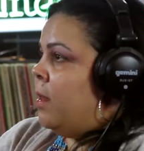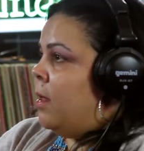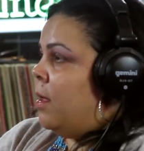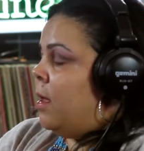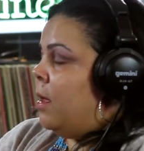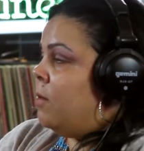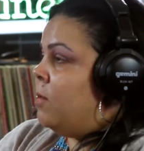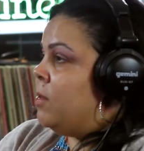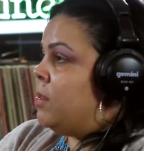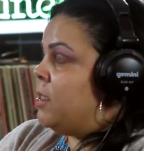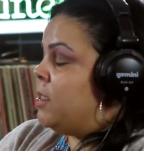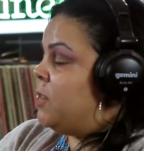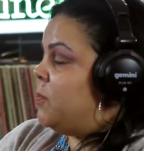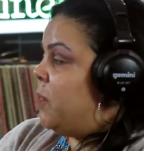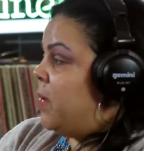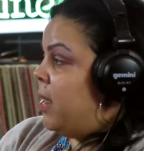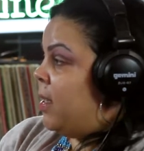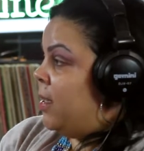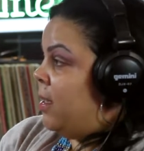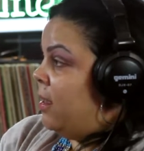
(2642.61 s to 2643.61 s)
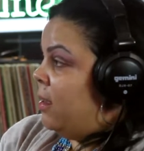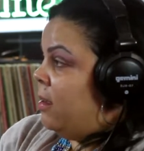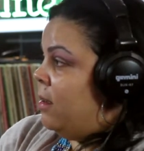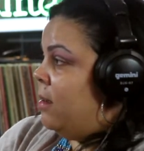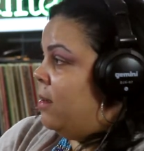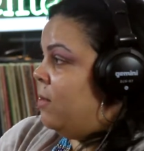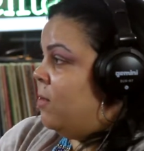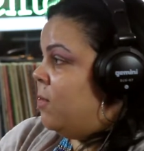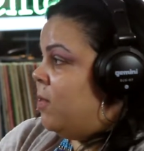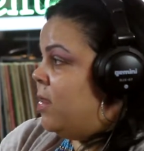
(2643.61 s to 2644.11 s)
I was expecting
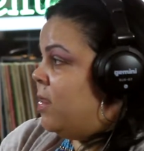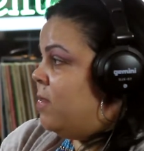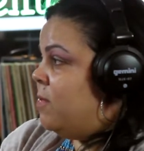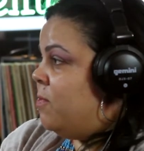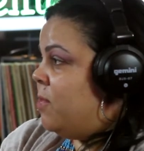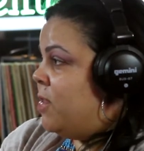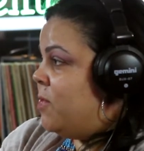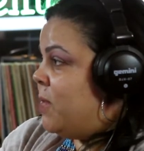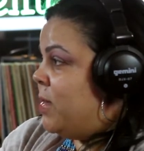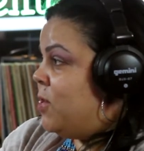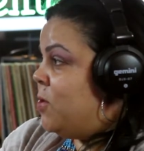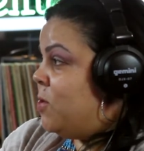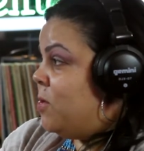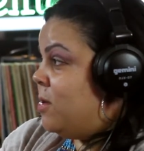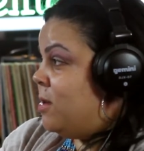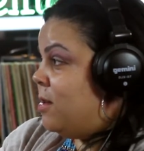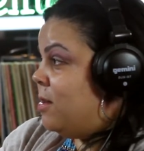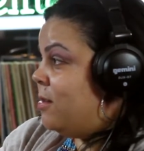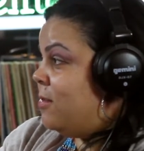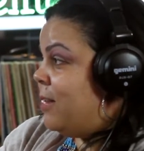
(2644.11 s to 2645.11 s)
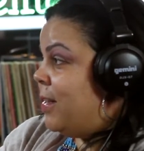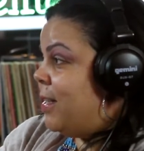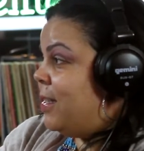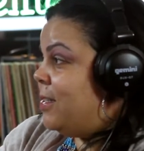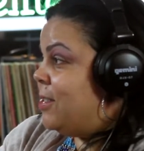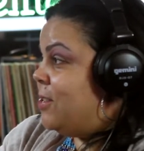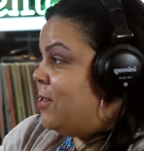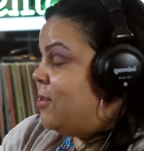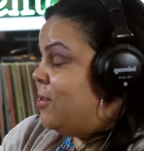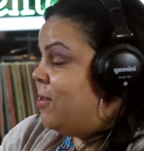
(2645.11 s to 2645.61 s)
with my daughter, right?
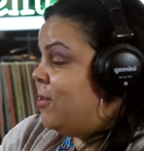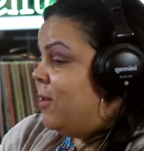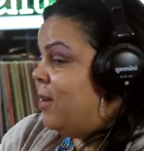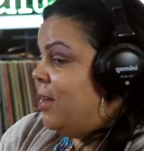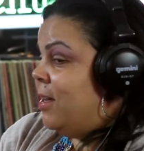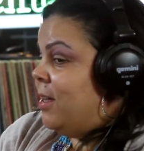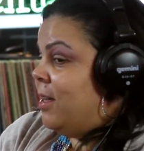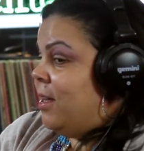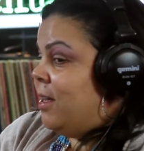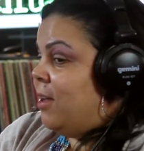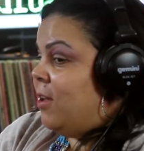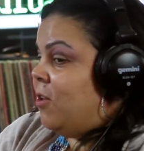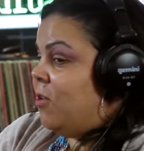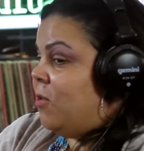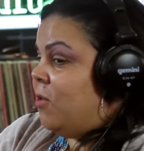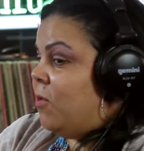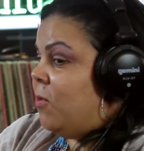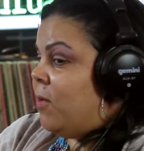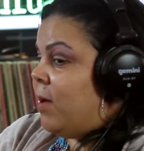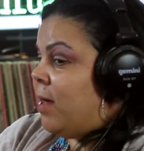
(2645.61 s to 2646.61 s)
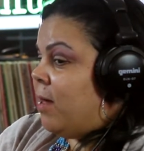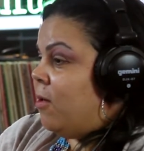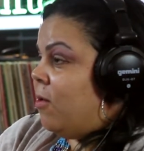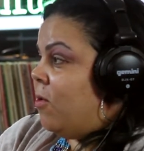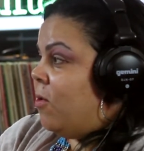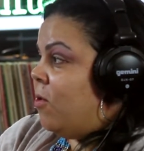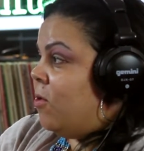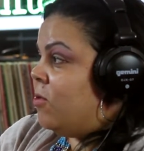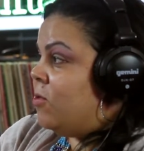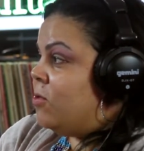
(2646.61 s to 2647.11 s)
So, while
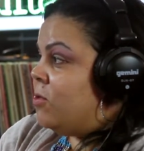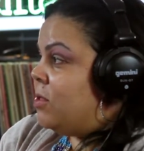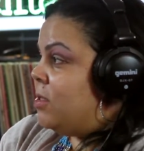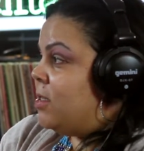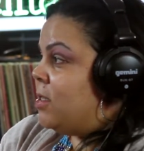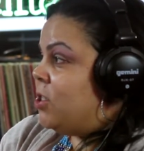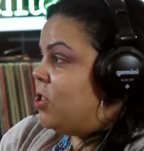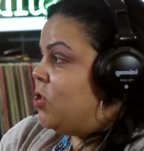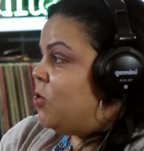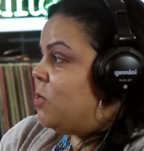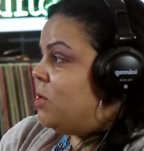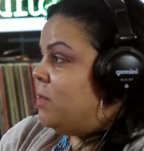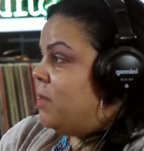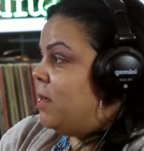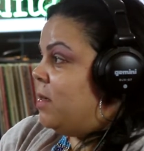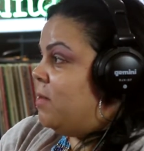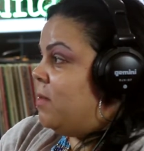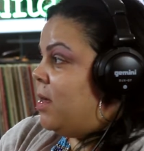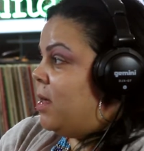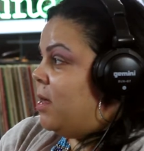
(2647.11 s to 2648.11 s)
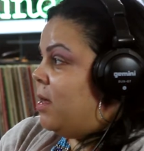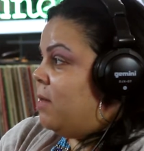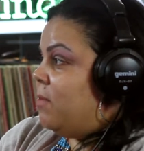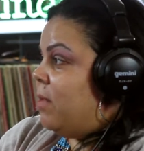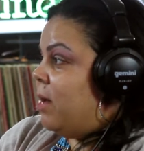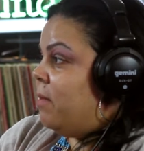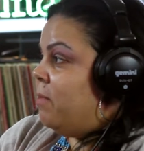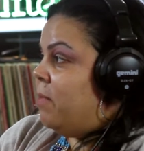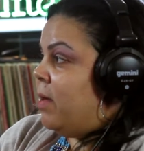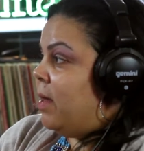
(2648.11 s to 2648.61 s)
all those decisions were being made,
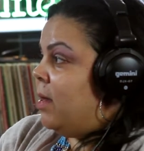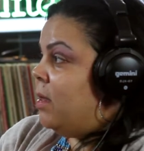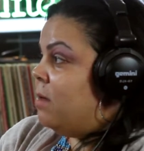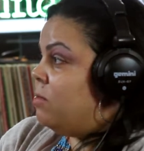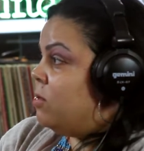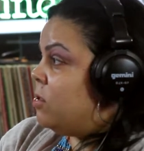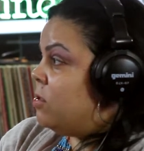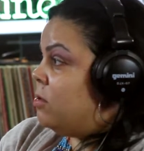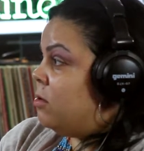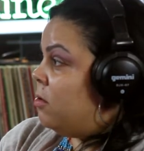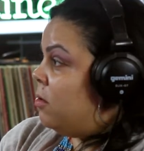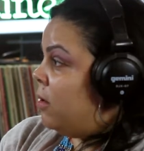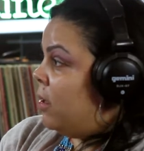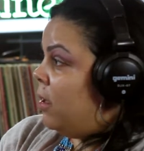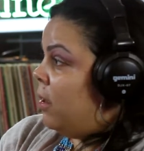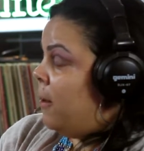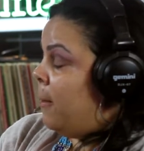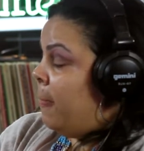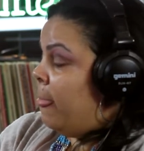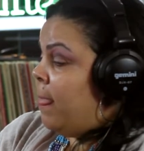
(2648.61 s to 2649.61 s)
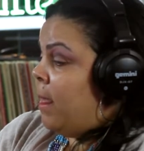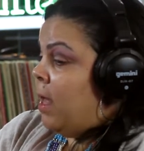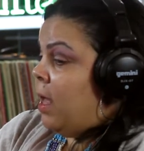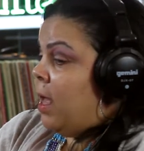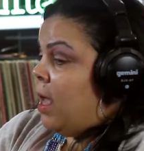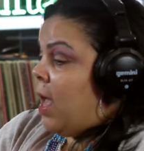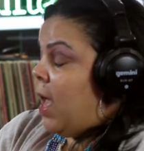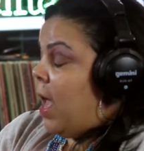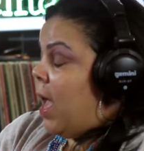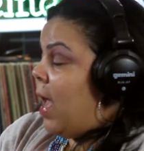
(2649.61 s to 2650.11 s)
my belly was growing.
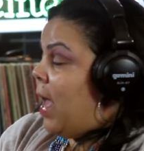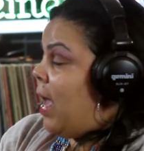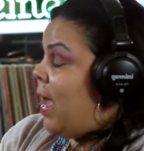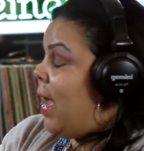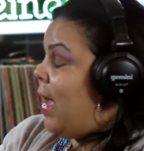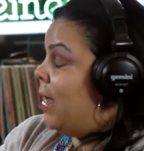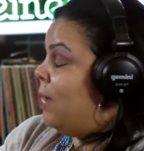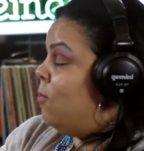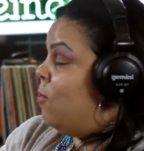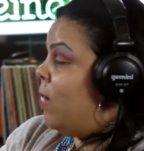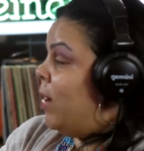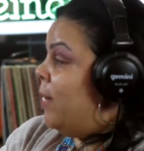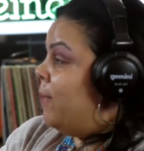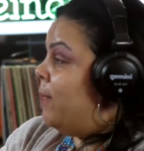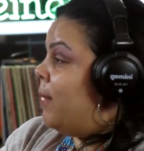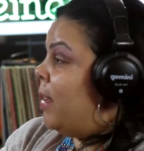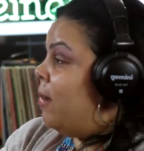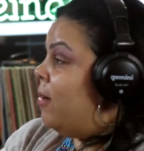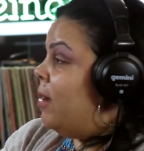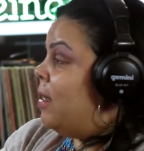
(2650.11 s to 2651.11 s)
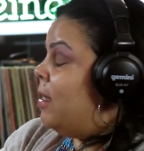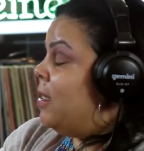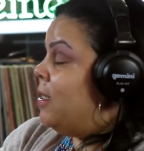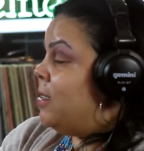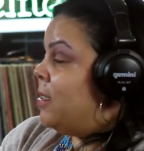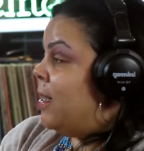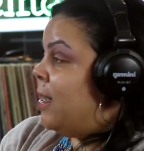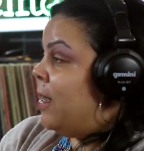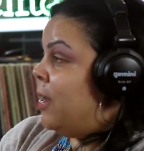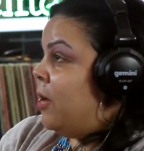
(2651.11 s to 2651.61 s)
I wiped out an
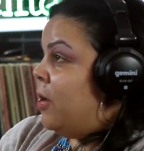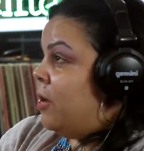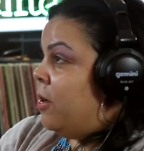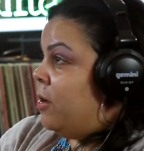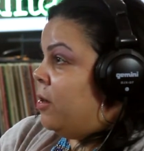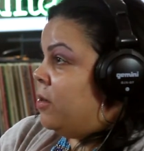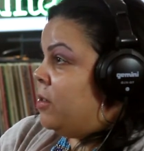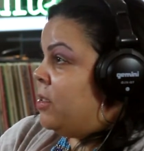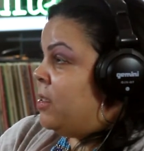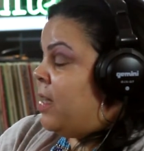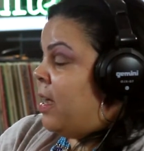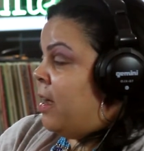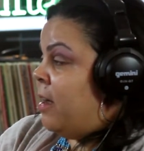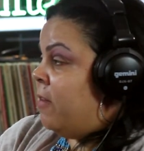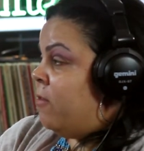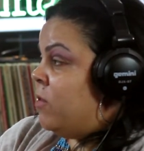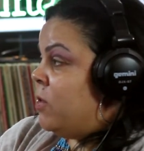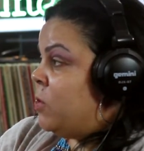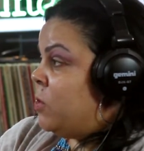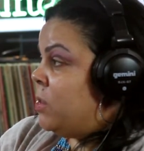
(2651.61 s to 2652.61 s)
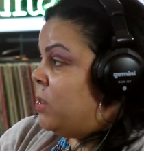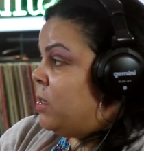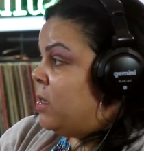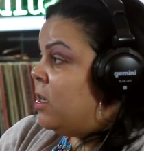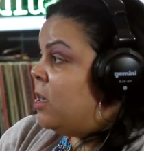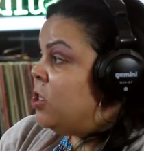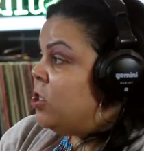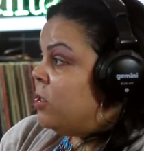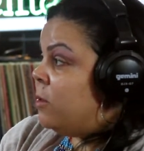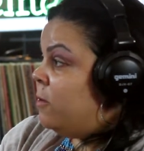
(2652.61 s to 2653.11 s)
entire staff, which was
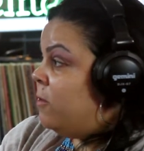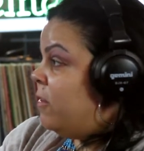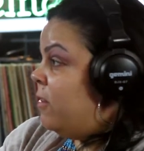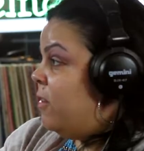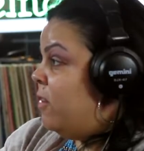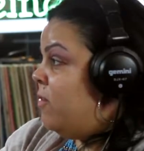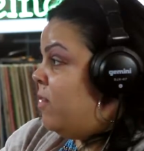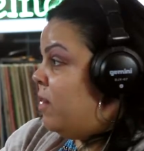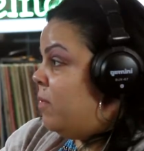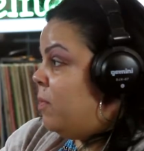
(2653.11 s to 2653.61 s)
155